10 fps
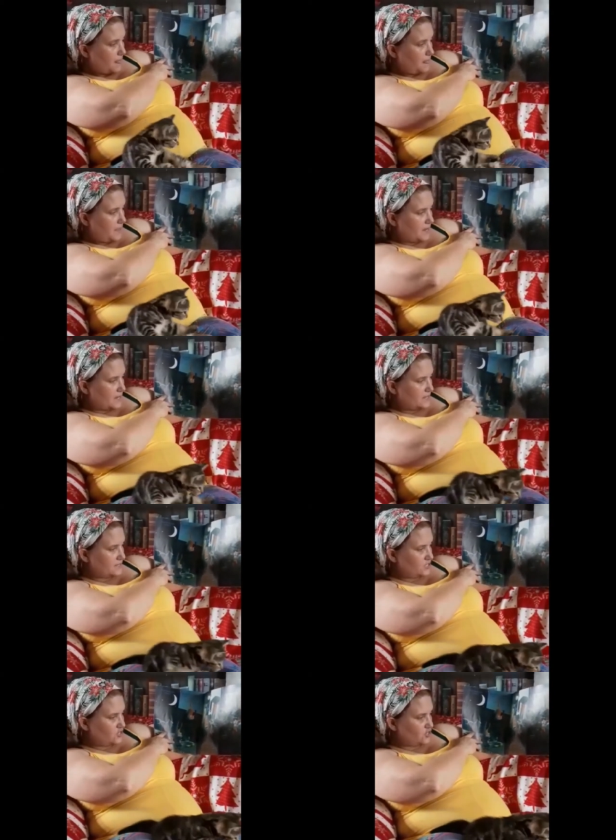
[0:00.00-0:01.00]
There's
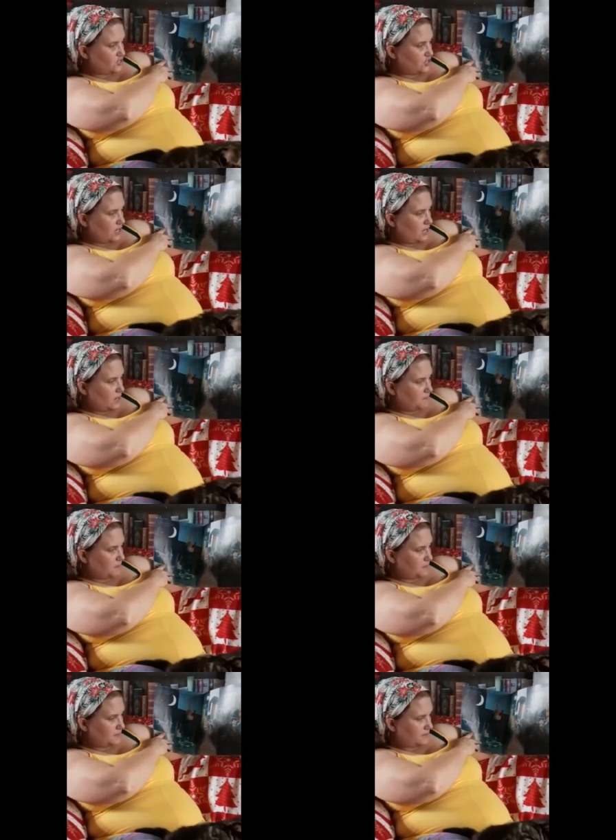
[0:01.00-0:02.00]
a ship
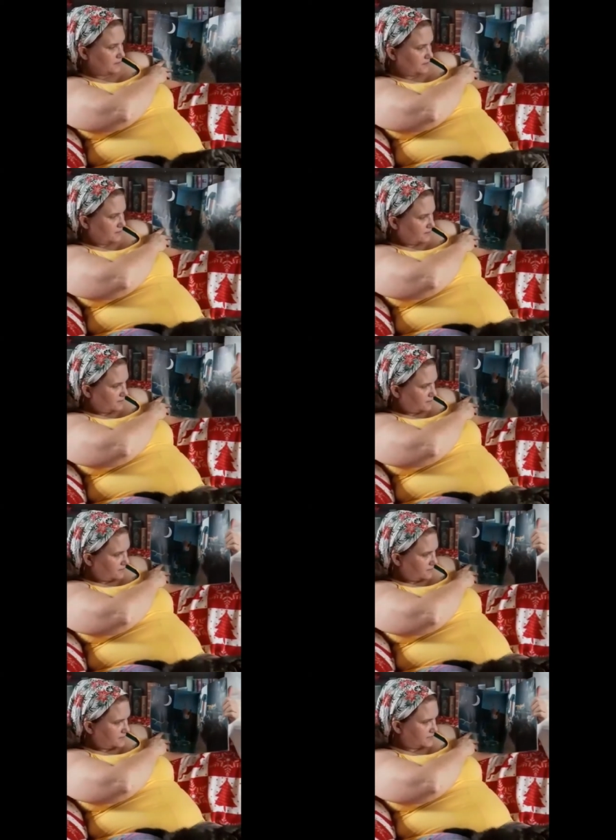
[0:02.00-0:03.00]

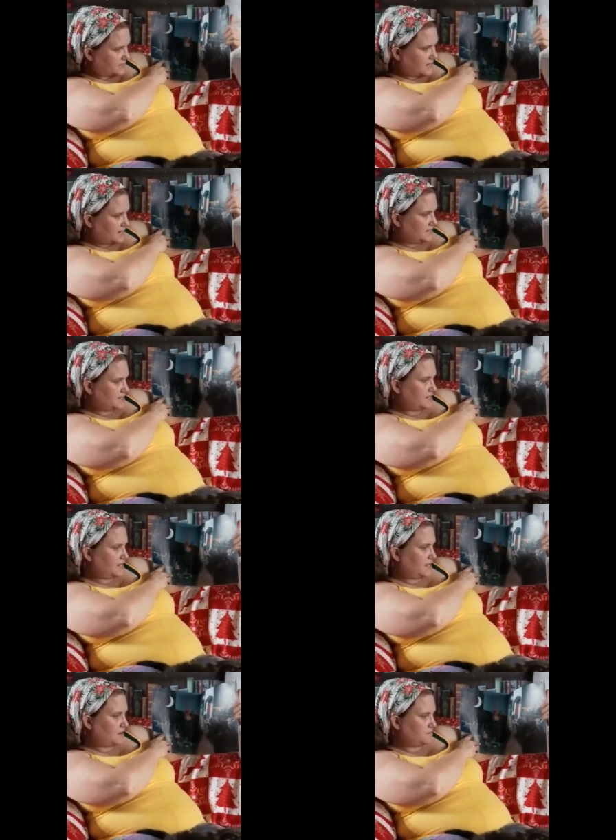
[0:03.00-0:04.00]
standing
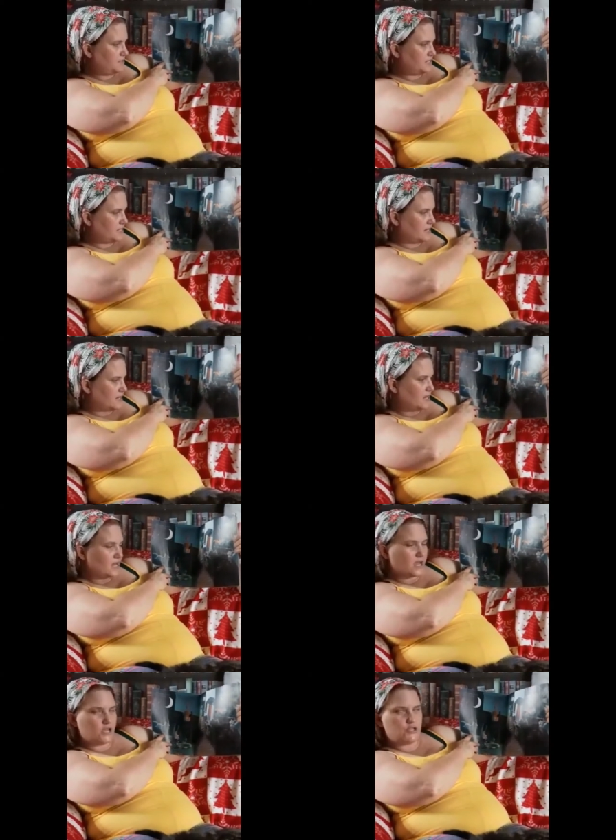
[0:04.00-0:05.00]
empty,
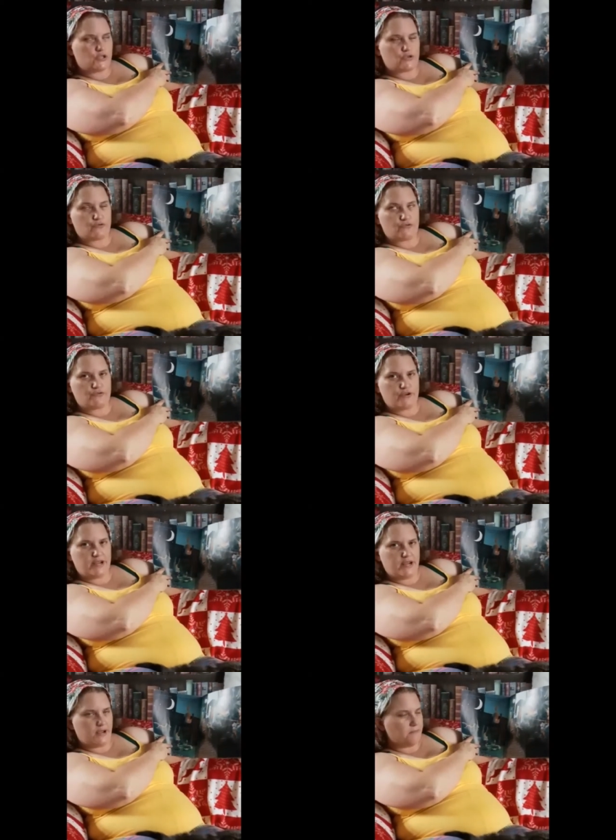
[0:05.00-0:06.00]
a
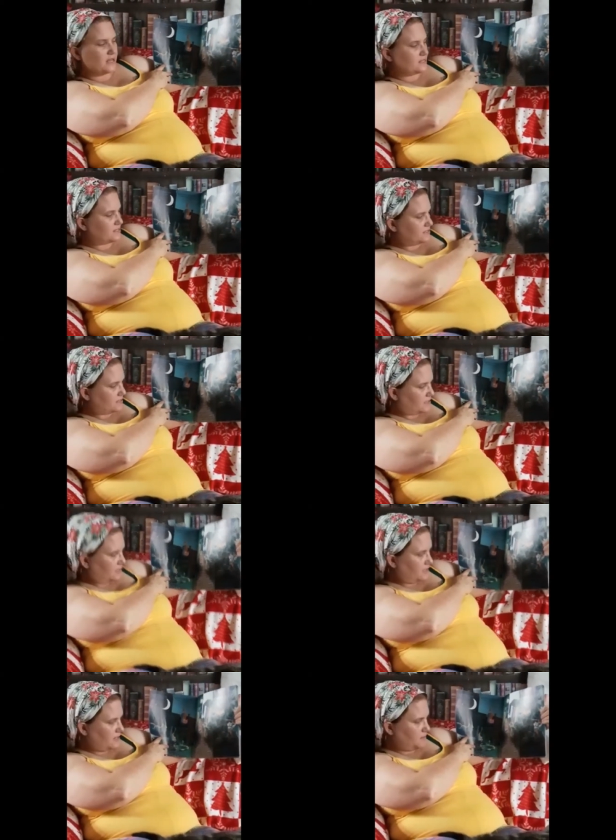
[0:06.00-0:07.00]
three-masted
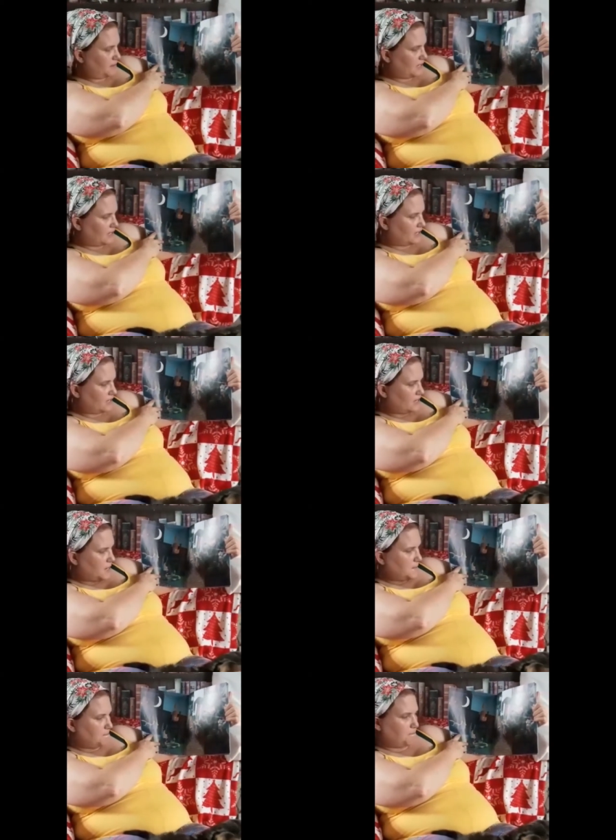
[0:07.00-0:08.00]
clipper.
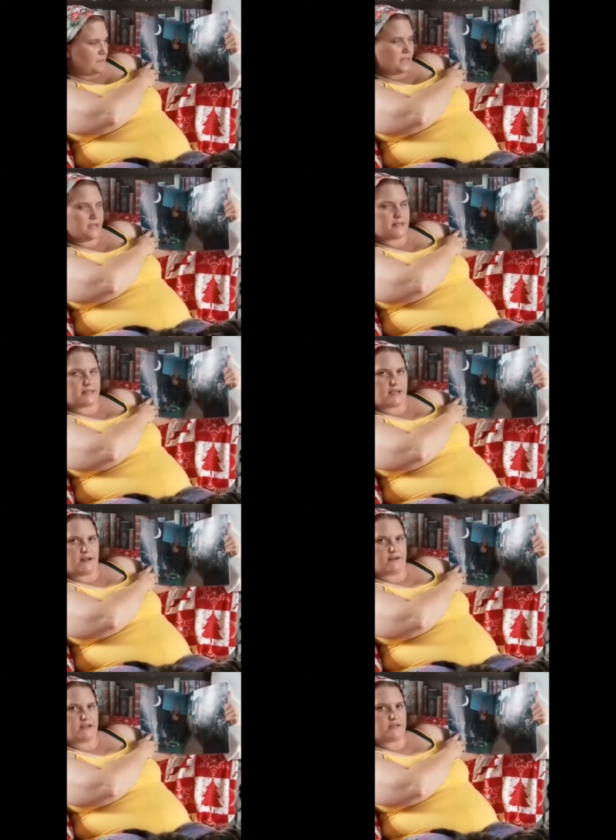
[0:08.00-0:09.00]
Meet
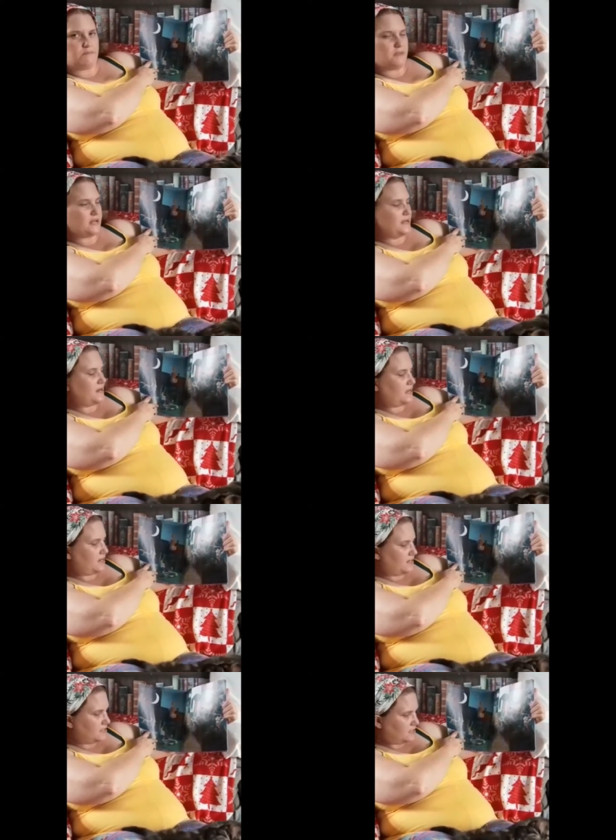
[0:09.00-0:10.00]
there at
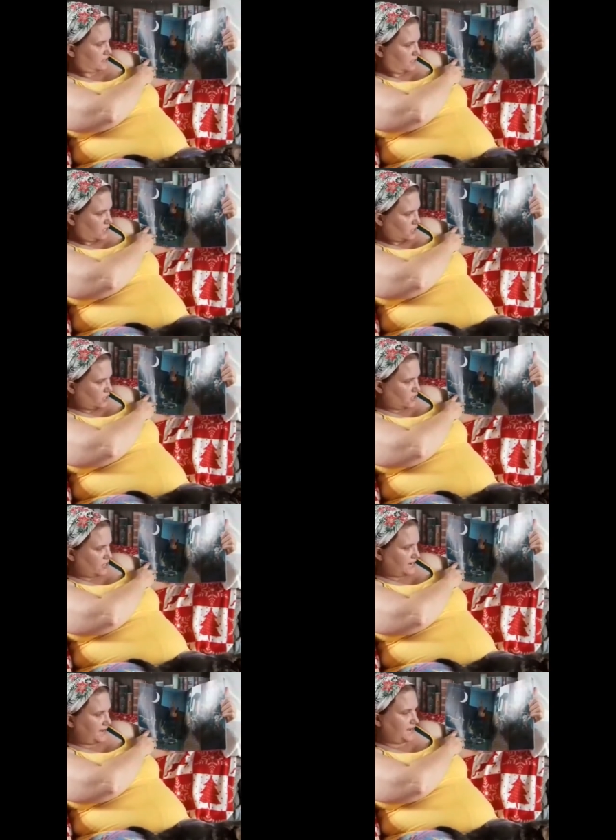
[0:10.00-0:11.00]
midnight. Her
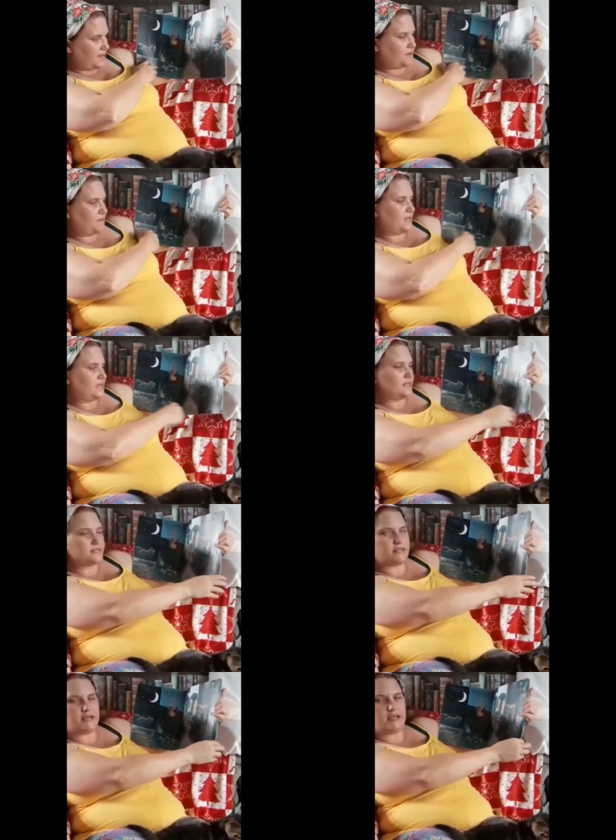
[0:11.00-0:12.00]
name is
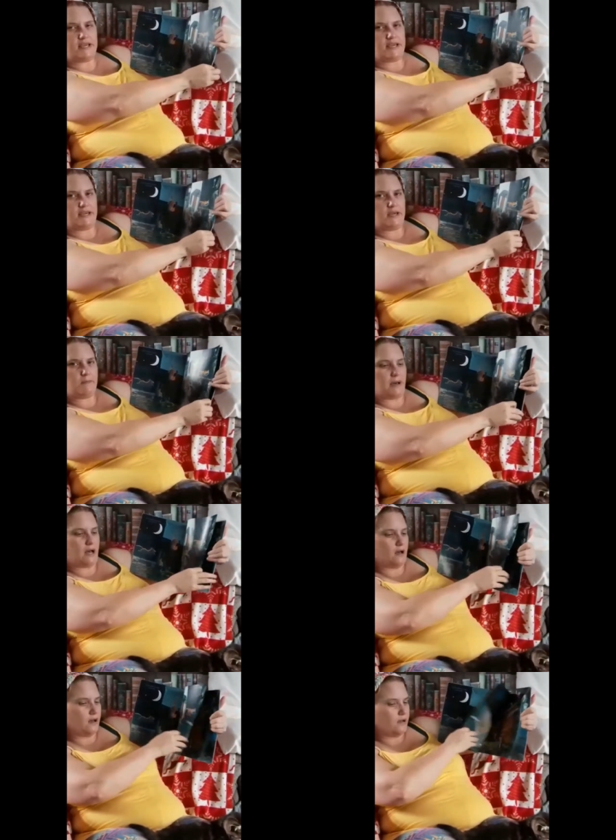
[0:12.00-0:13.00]
the
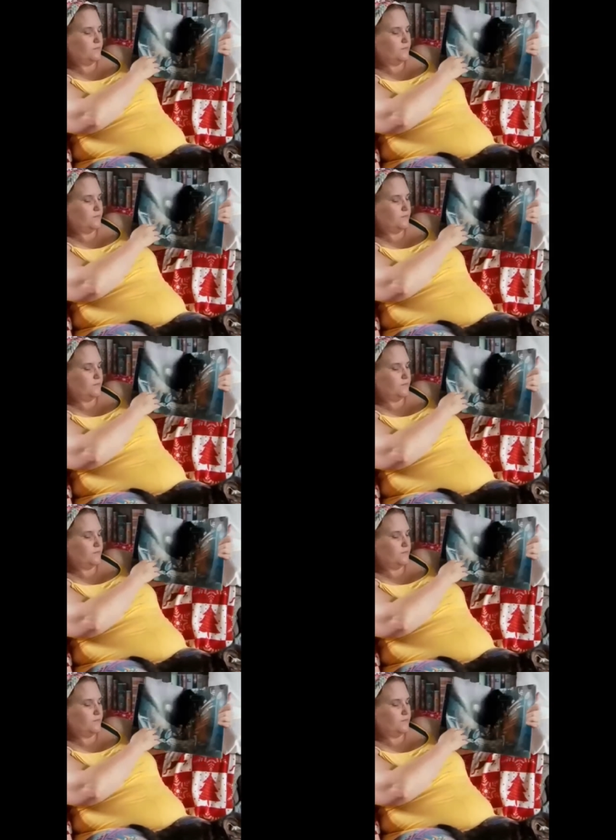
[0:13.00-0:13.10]
Kipper.